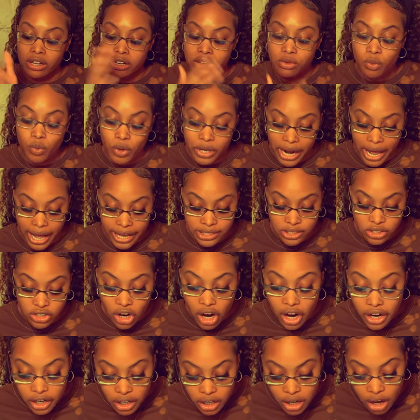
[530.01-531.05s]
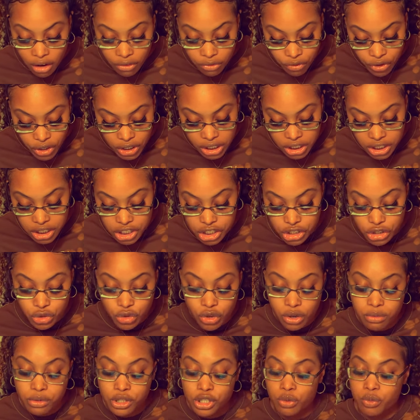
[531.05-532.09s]
when I started off reading the
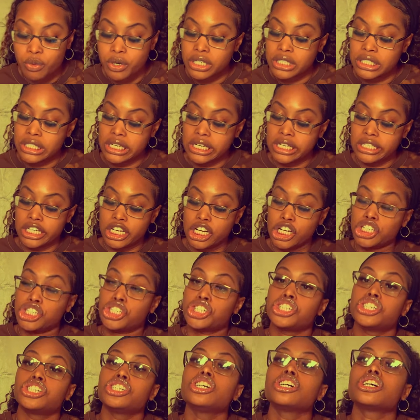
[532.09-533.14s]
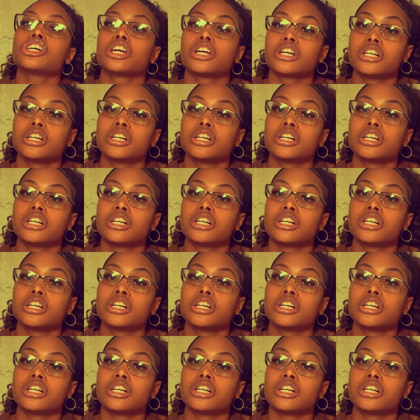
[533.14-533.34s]
description where it says a sugar